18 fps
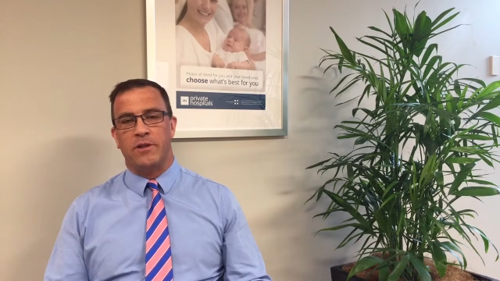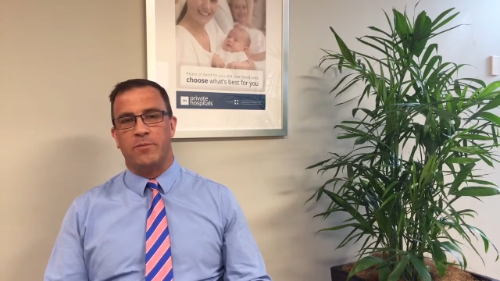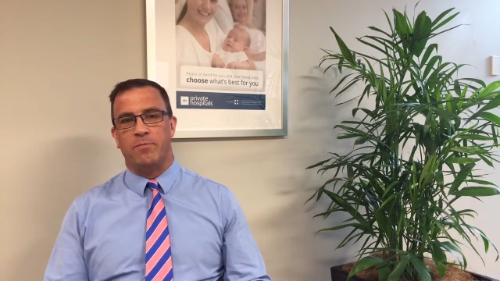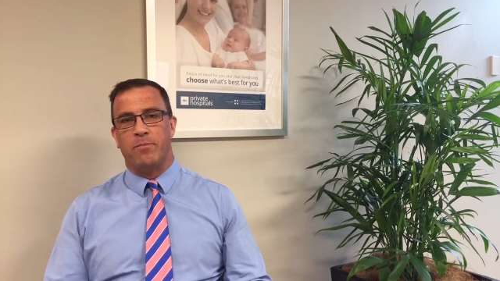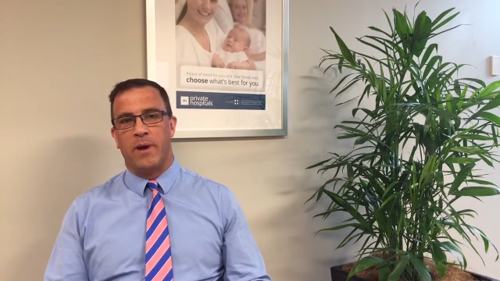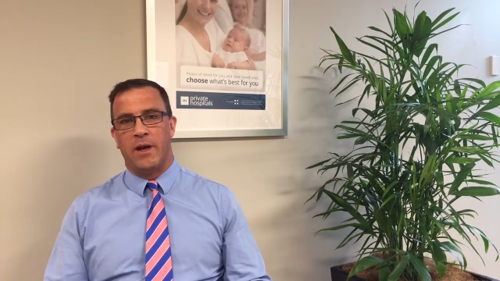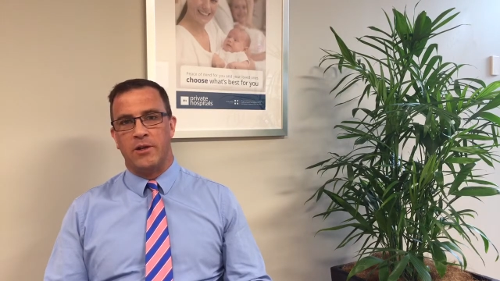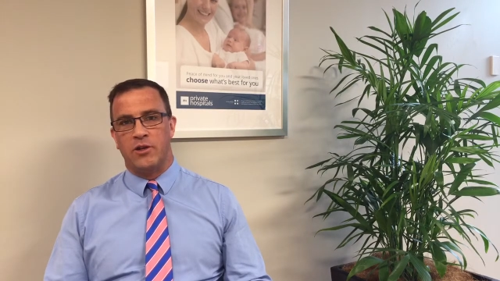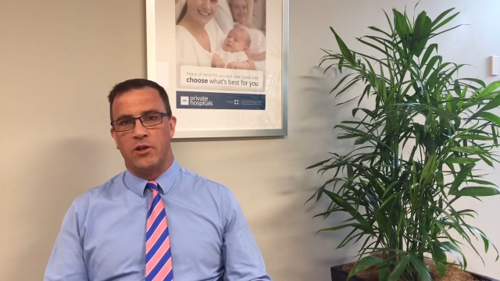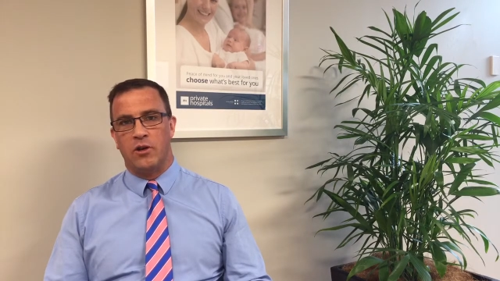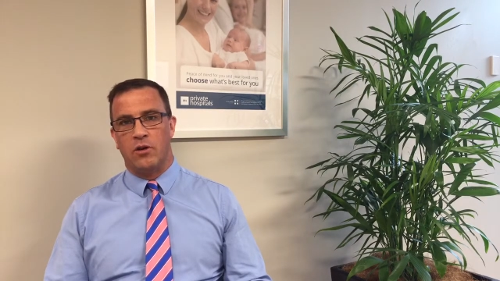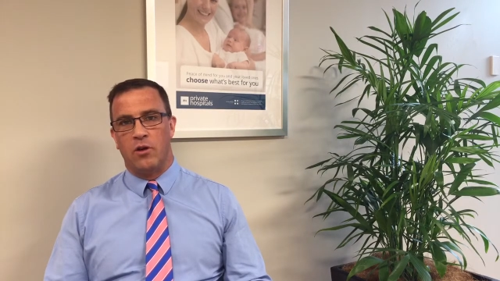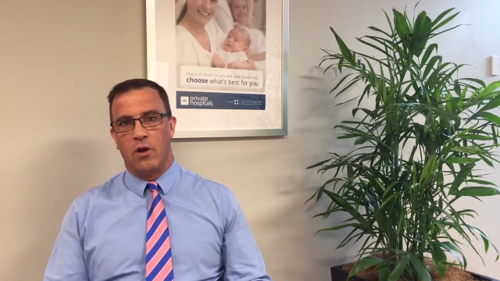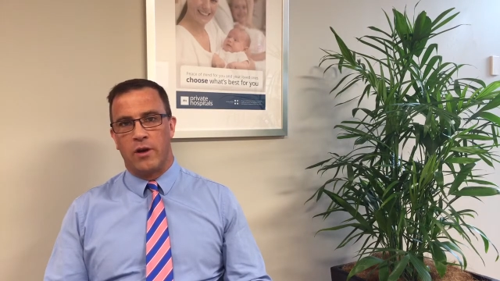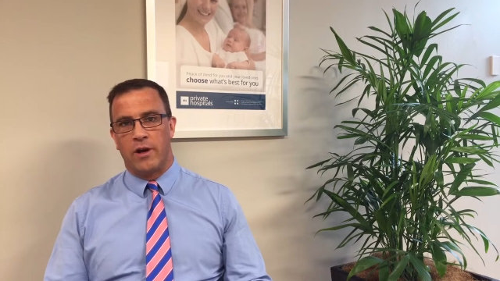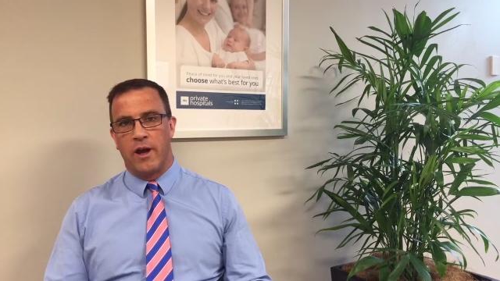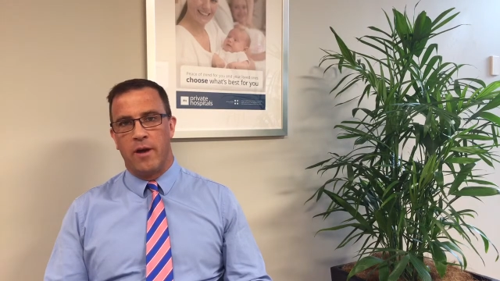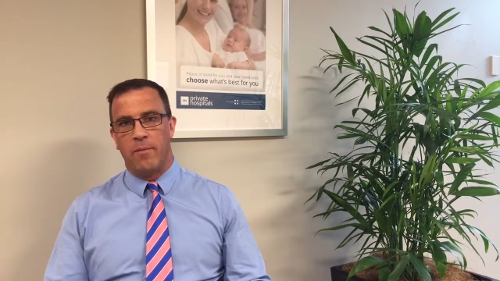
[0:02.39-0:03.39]
budget
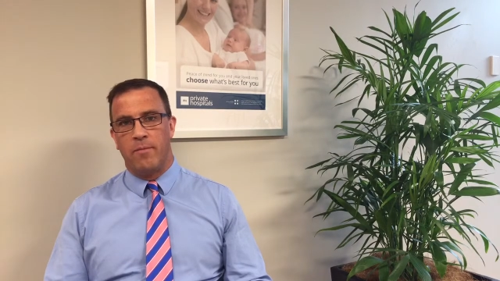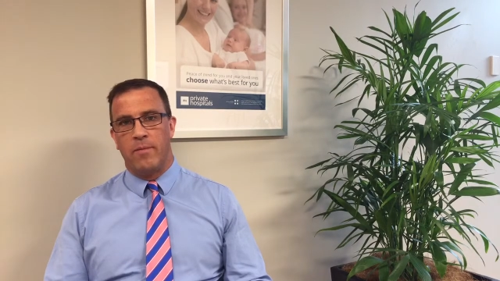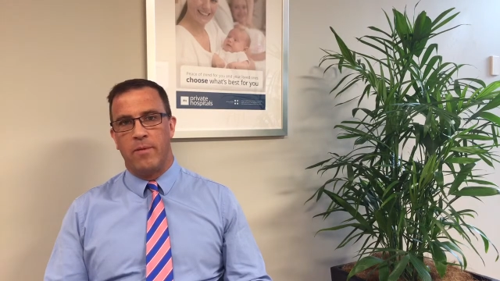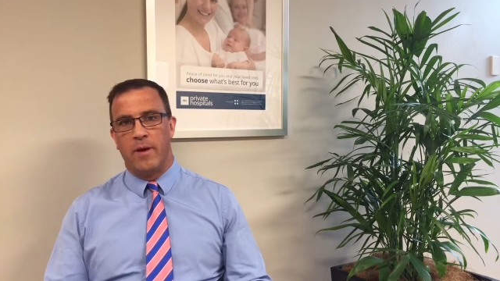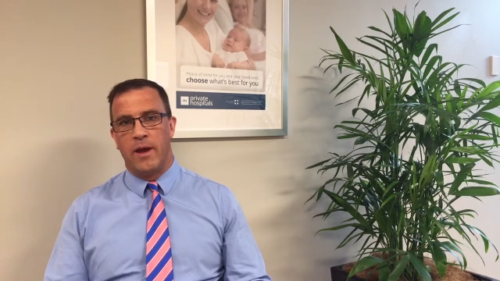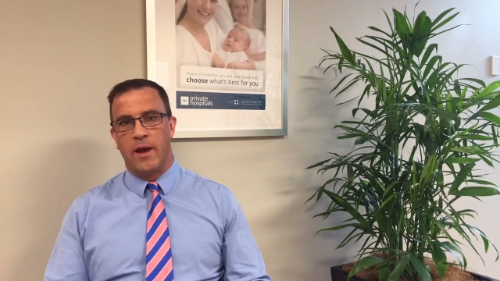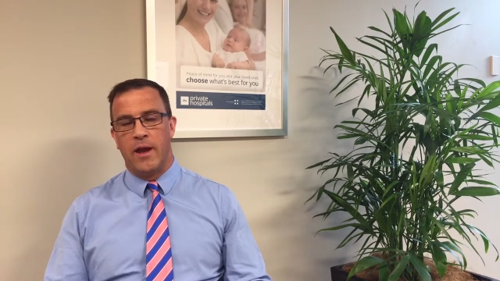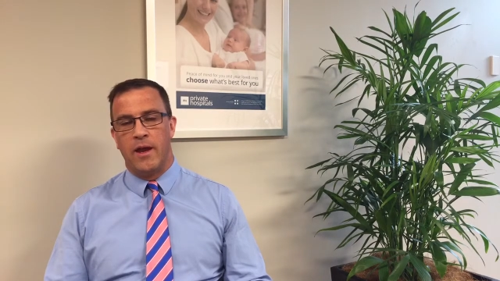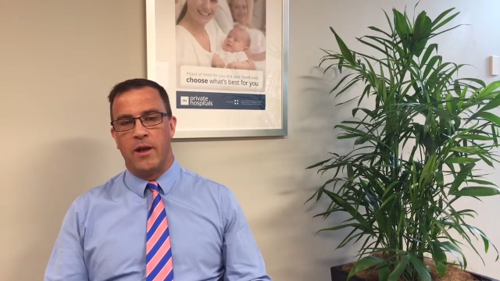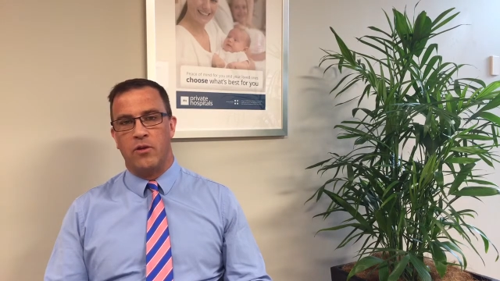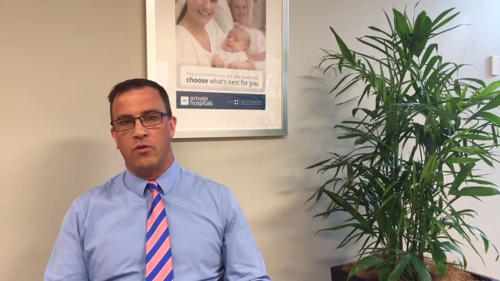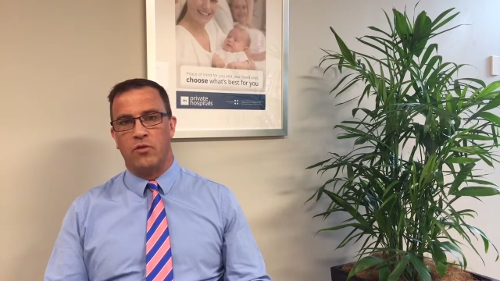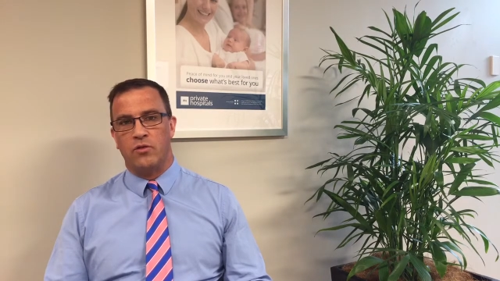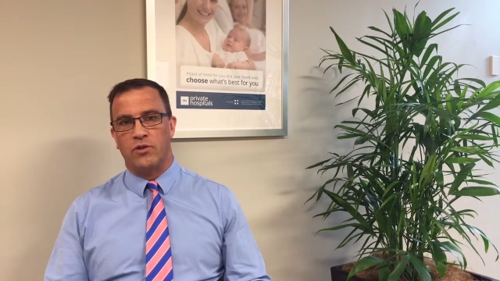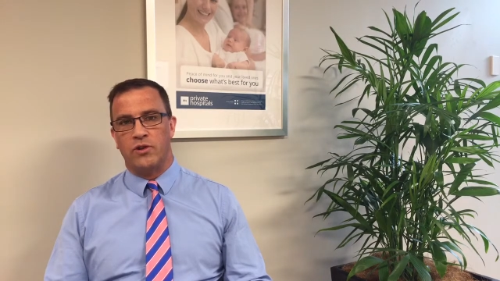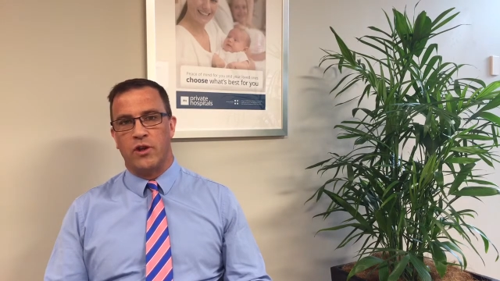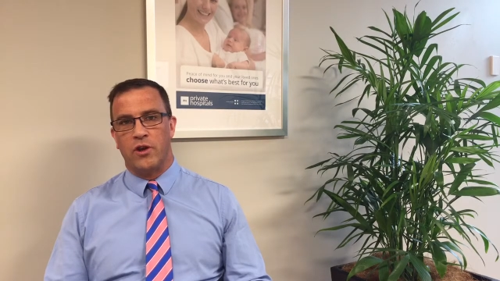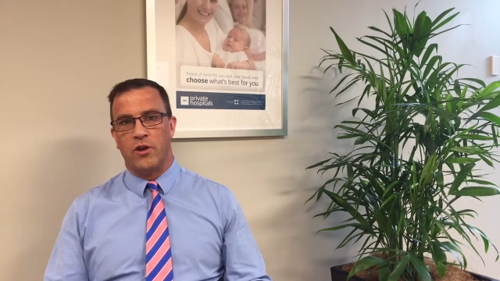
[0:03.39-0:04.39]
lockup and
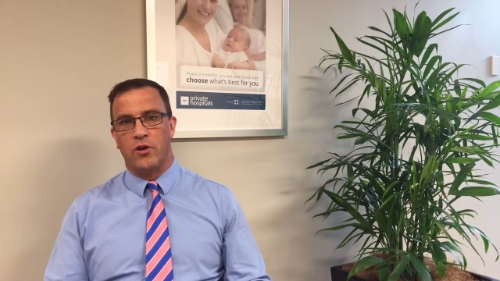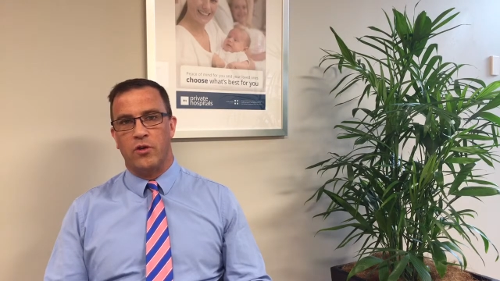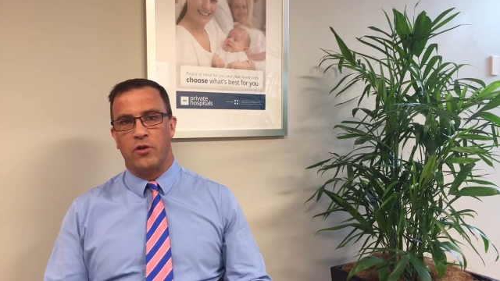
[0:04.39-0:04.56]
also